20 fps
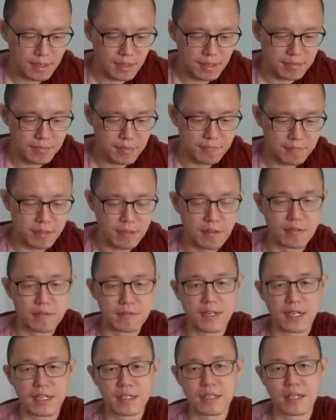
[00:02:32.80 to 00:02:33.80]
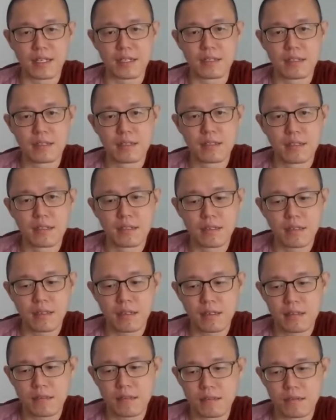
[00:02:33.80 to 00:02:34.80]
people will find that
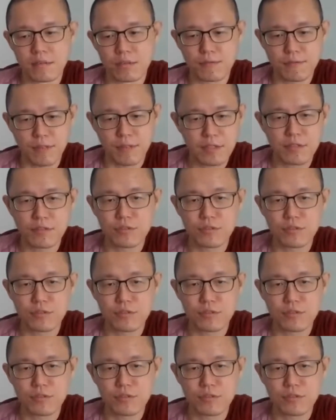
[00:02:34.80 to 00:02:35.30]
to find